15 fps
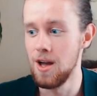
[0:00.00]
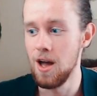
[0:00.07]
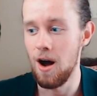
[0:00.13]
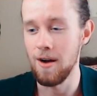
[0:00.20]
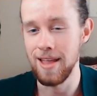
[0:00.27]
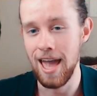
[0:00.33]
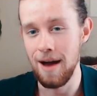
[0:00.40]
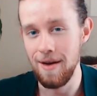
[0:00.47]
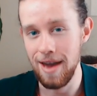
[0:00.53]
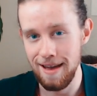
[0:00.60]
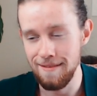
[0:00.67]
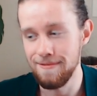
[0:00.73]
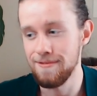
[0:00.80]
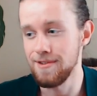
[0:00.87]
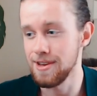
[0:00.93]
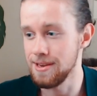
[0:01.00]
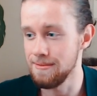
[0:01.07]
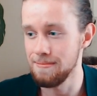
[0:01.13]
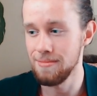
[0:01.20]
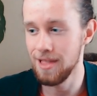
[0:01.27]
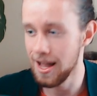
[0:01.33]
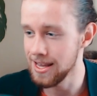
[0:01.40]
on how every
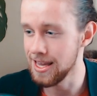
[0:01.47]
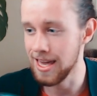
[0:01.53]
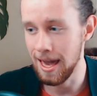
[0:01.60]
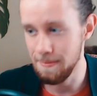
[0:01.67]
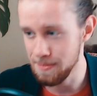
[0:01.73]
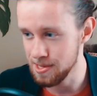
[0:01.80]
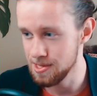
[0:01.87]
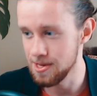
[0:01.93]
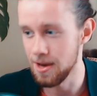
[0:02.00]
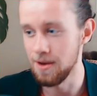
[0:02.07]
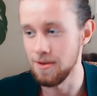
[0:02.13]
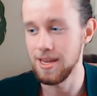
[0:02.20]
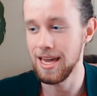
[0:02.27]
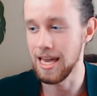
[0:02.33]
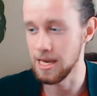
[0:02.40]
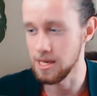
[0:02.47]
bloody episode is